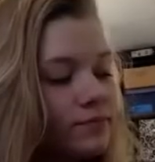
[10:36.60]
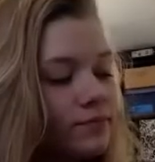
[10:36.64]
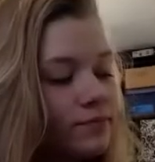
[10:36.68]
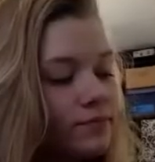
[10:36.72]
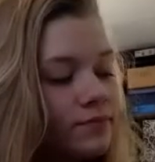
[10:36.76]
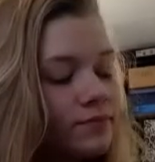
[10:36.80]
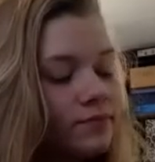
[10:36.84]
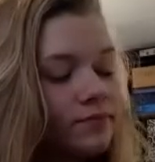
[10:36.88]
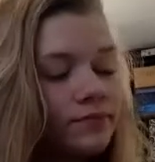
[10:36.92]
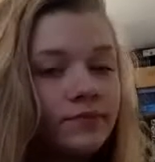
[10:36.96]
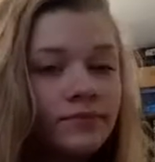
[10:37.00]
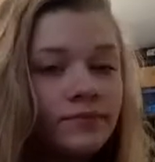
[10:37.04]

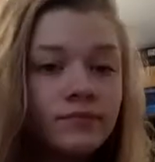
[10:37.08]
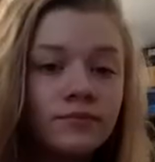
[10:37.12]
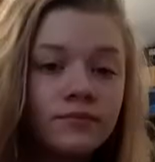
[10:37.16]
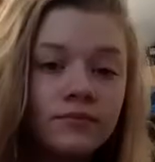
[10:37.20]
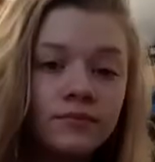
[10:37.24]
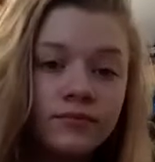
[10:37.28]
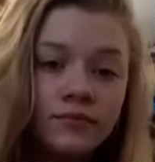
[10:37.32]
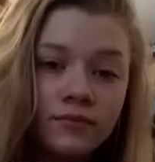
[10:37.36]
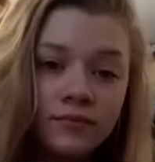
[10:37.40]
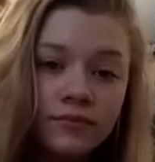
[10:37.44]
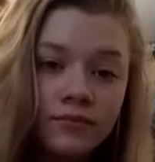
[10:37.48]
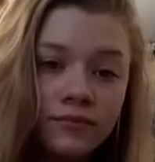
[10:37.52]

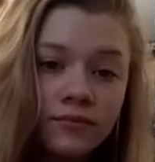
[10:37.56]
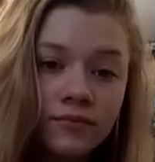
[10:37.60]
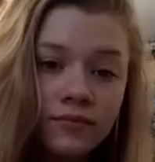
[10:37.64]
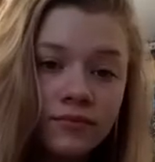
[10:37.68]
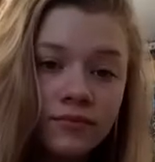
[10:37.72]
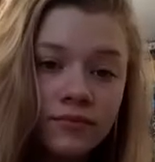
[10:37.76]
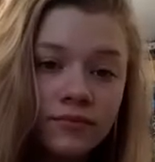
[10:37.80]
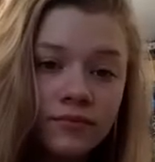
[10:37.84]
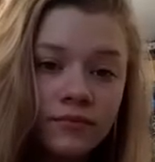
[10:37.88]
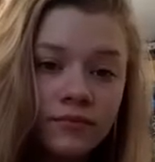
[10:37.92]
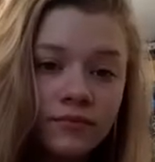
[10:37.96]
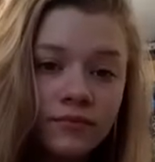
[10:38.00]

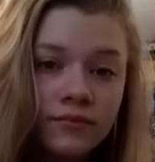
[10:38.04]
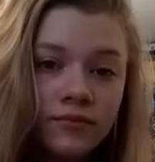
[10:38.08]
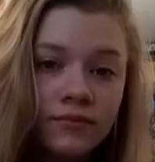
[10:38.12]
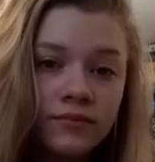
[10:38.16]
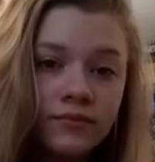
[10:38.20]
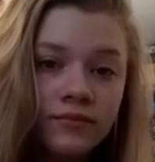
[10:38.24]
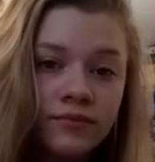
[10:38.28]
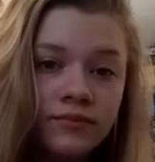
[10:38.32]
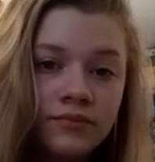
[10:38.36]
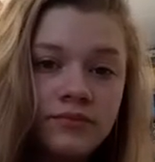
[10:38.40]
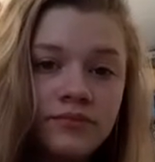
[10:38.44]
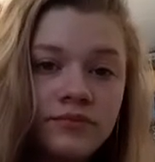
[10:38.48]

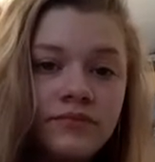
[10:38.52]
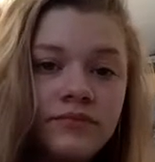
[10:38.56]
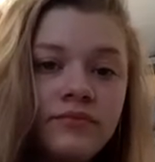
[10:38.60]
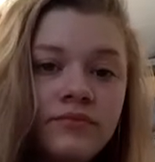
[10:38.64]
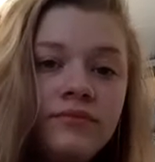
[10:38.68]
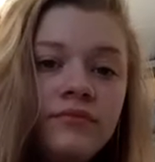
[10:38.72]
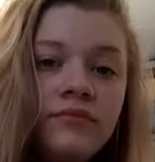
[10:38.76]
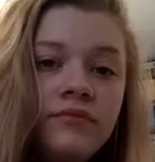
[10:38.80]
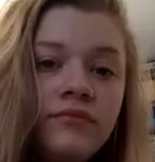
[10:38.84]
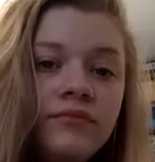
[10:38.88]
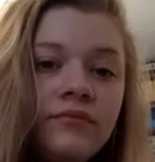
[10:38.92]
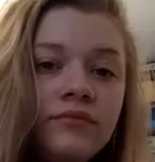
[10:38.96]

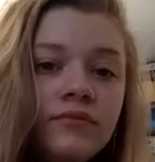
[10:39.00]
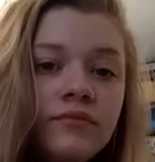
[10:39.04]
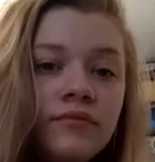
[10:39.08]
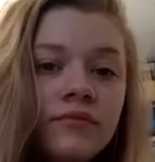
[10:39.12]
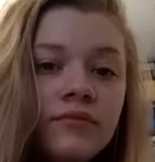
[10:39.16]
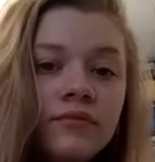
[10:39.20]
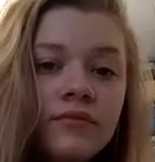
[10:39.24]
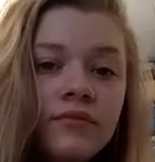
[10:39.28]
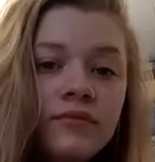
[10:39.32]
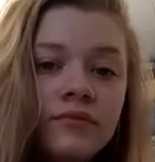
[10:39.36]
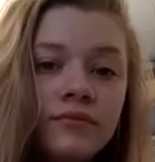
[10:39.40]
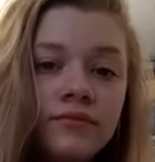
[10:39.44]

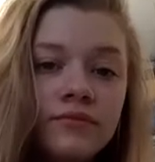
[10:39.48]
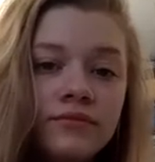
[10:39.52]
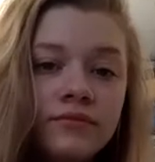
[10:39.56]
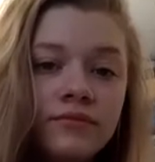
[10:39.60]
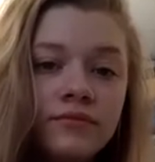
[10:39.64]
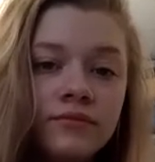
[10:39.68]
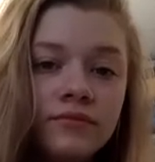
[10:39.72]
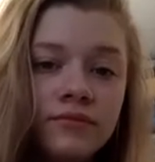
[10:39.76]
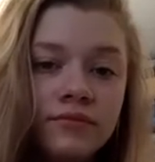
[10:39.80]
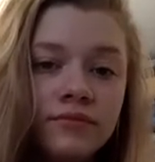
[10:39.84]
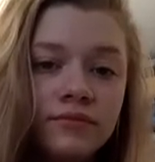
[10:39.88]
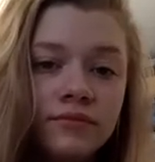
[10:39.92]

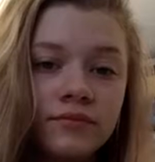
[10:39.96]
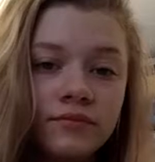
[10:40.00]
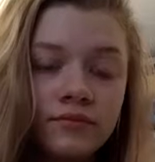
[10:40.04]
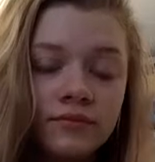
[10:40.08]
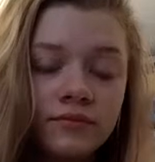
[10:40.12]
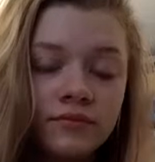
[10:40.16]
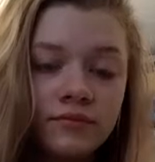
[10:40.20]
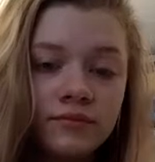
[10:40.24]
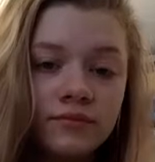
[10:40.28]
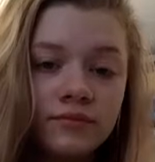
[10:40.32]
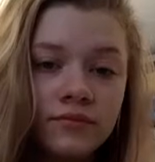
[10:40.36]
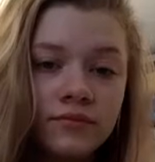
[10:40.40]

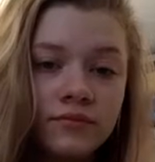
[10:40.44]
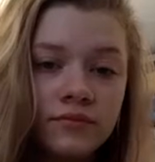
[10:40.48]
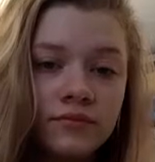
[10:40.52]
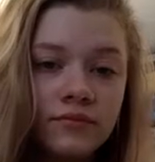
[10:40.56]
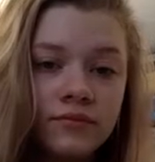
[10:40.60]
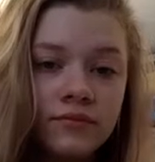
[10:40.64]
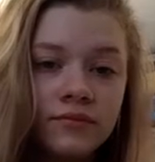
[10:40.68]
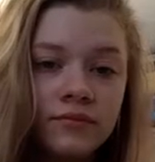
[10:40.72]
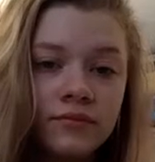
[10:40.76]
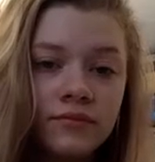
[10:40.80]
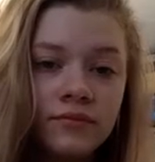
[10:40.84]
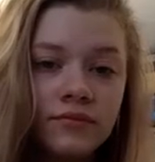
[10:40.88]

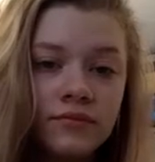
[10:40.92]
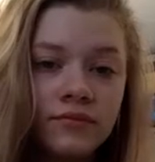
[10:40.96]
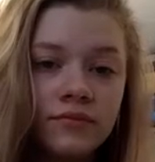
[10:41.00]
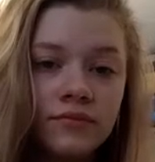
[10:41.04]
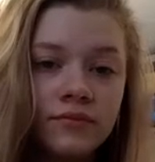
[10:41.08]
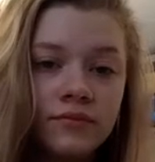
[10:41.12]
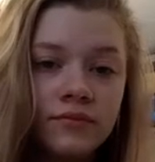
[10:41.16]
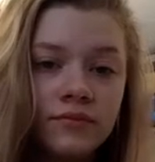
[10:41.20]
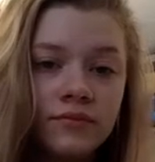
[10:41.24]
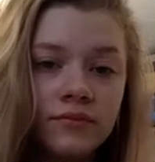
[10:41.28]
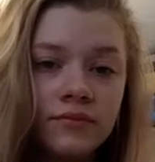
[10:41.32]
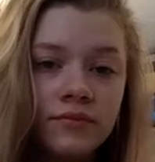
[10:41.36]

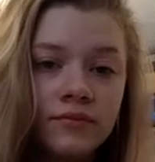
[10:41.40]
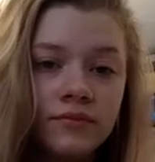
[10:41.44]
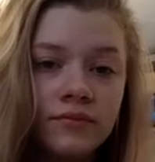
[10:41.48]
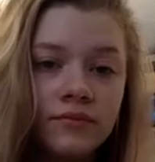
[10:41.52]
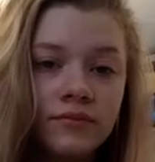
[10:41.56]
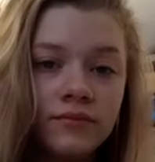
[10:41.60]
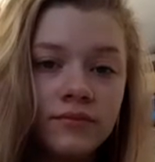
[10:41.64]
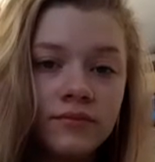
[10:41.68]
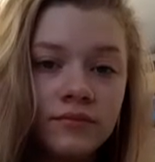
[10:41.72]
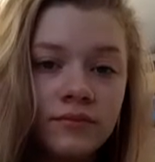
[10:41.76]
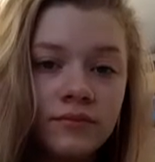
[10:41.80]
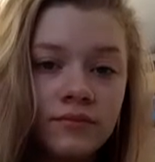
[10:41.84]

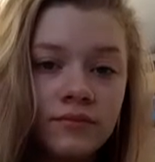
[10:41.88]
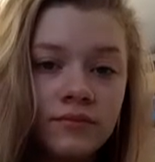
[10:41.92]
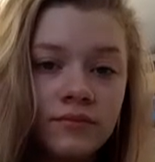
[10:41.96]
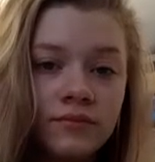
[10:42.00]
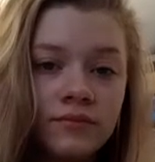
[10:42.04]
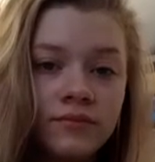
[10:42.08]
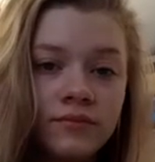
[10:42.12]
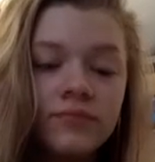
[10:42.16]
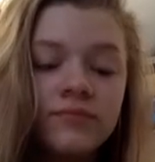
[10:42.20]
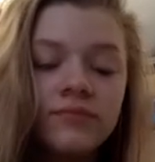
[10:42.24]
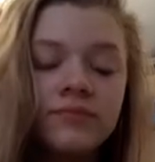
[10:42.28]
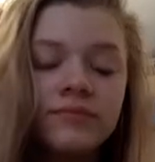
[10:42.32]

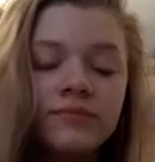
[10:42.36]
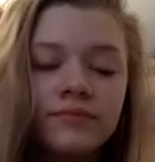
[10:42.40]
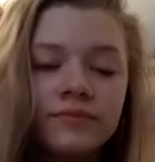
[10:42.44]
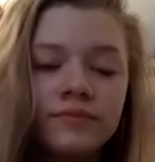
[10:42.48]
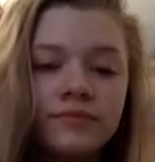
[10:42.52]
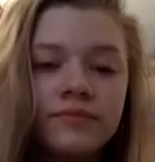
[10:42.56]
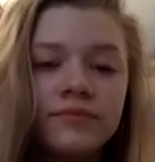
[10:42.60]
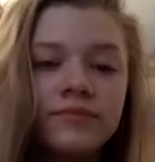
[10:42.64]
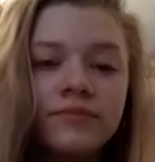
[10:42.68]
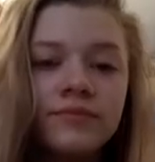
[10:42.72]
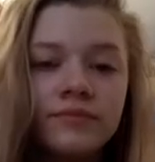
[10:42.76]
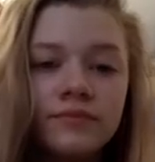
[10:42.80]

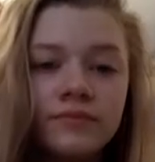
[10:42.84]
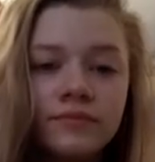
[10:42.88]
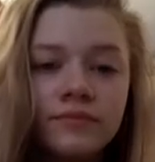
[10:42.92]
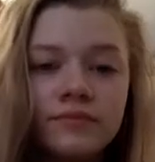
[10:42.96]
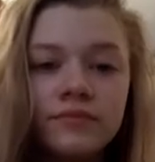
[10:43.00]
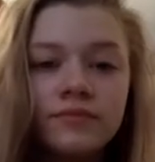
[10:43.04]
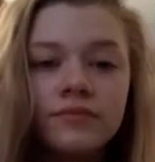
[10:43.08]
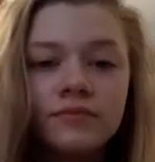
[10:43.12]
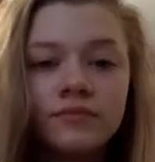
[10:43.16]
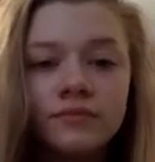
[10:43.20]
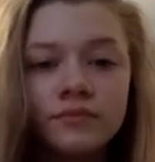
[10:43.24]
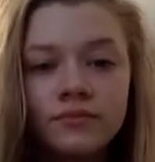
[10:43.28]

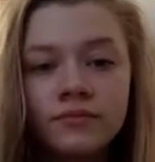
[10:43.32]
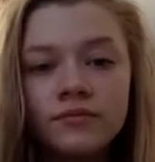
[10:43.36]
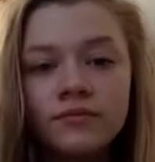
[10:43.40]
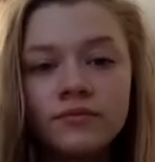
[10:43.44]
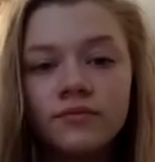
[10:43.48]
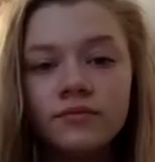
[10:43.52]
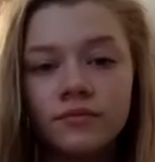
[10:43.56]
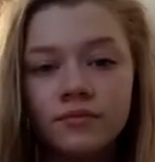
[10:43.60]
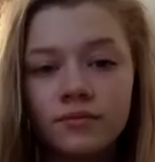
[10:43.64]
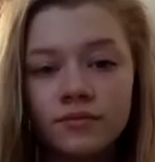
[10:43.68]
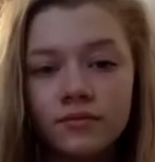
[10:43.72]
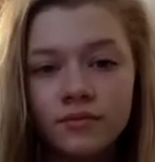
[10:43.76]

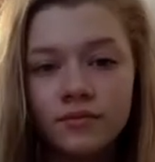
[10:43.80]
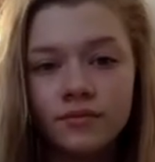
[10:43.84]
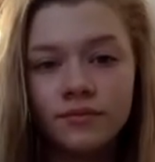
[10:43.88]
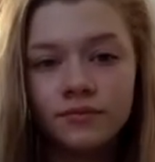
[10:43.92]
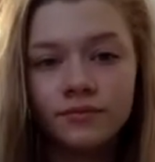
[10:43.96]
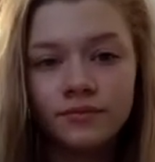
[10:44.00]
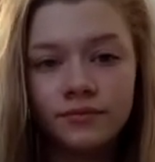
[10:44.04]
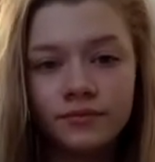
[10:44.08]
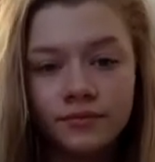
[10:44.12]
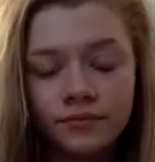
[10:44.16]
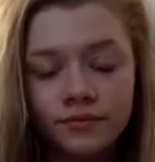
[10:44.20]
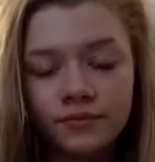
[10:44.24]

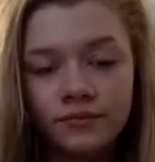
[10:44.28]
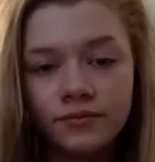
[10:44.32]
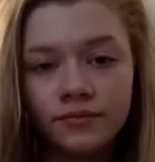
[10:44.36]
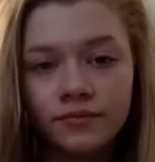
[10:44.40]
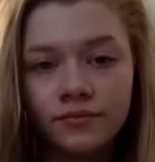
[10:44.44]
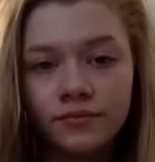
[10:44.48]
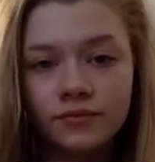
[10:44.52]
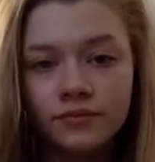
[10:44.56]
(not speaking)